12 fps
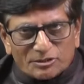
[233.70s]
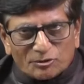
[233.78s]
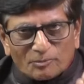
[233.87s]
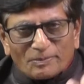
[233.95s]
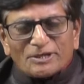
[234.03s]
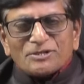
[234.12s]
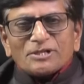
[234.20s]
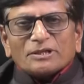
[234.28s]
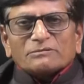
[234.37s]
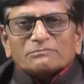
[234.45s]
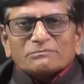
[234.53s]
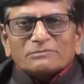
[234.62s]
new
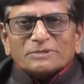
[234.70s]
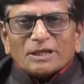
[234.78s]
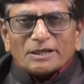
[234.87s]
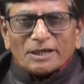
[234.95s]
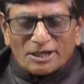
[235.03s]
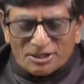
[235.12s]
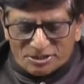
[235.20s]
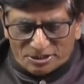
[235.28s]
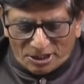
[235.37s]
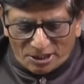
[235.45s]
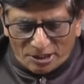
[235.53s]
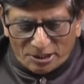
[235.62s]
pension, the
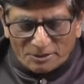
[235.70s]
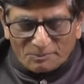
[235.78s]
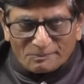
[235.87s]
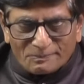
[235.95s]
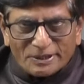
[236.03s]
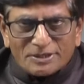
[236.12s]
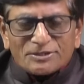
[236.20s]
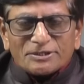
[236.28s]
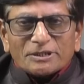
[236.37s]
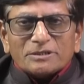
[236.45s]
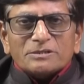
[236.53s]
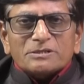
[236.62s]
National
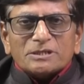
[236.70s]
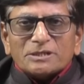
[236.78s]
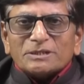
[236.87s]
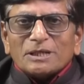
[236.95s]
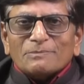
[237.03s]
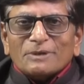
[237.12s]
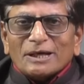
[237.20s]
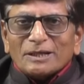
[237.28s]
Pension System,